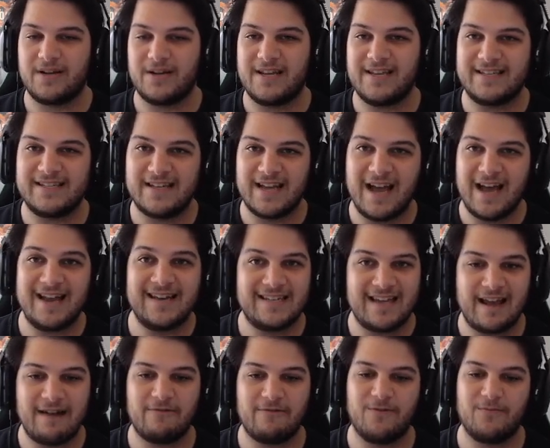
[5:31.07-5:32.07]
but he's not
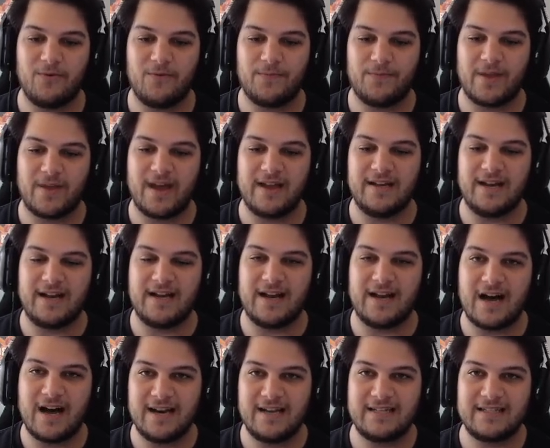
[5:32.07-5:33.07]
terrible. I
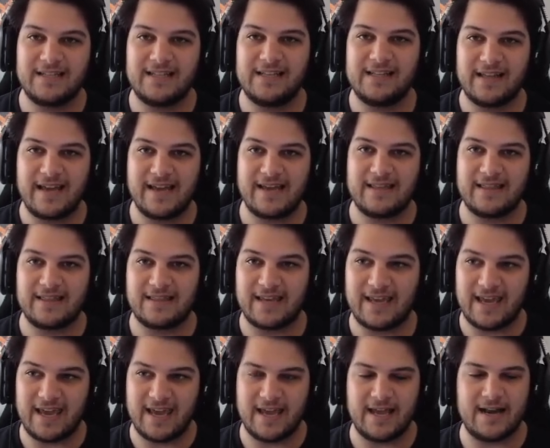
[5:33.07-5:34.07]
honestly like the
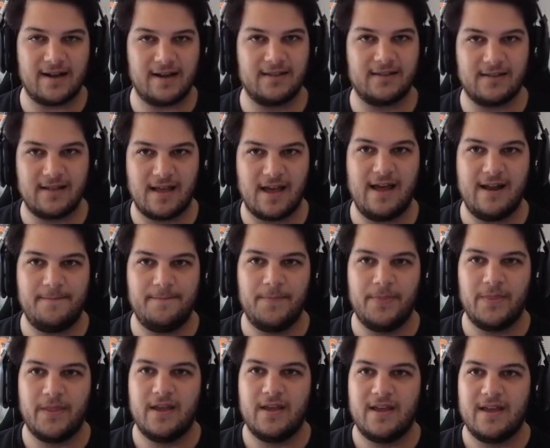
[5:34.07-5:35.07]
kit a lot.
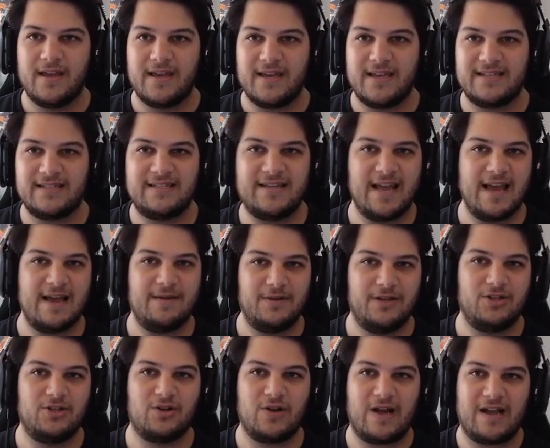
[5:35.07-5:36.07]
His
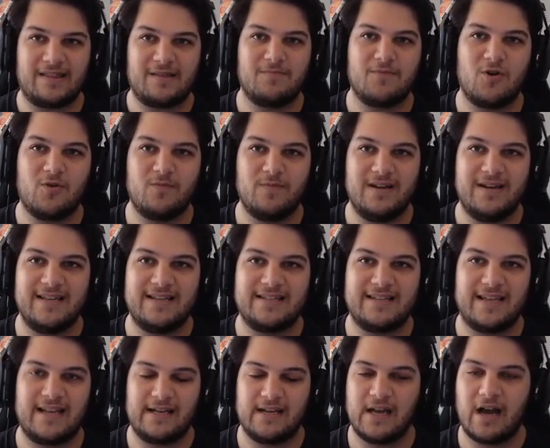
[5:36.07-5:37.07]
damage at the moment
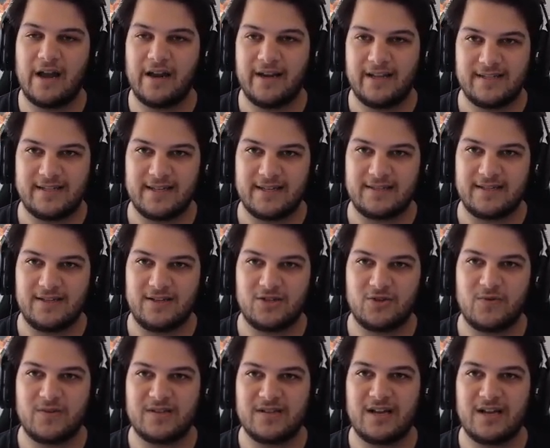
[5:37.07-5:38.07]
is like non-existent,
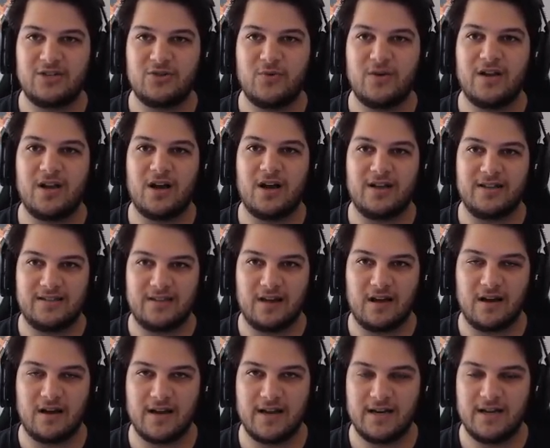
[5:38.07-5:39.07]
so he's not doing a
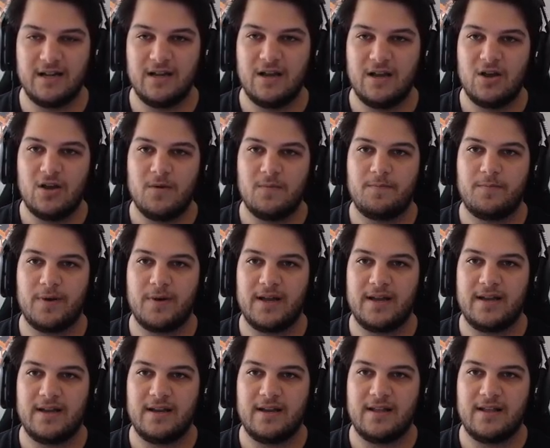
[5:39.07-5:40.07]
ton,
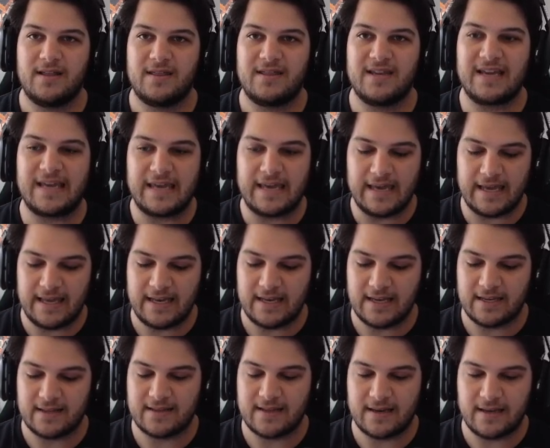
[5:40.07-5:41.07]
but the
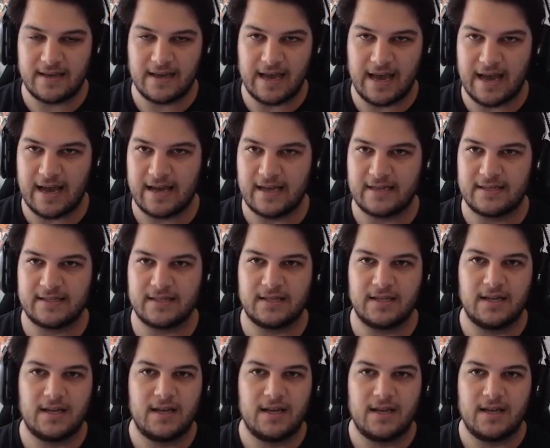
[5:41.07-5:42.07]
kit that he has
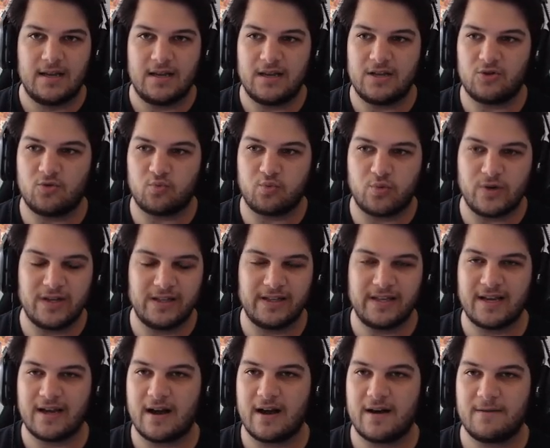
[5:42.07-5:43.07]
is
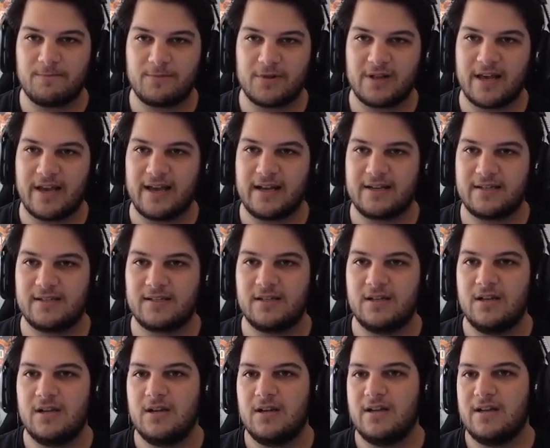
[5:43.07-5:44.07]
really complex.
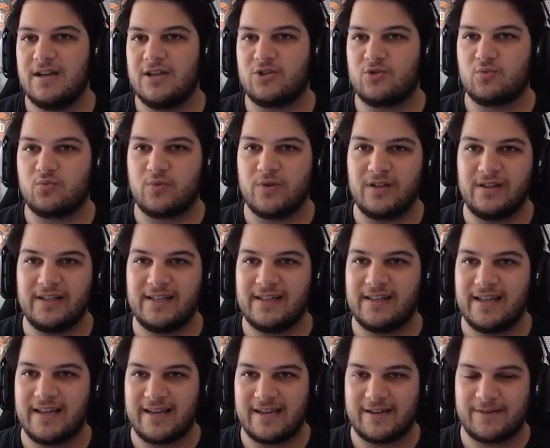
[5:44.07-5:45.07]
It's really
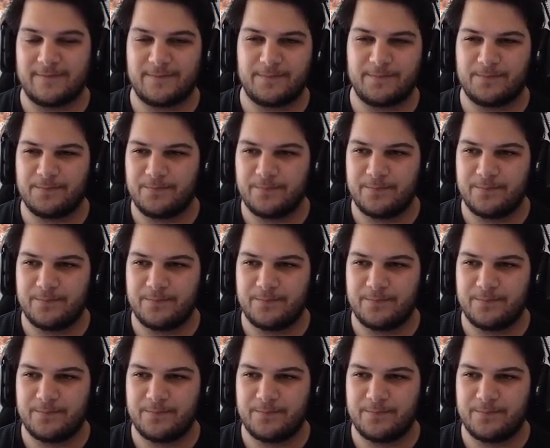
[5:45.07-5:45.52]
like,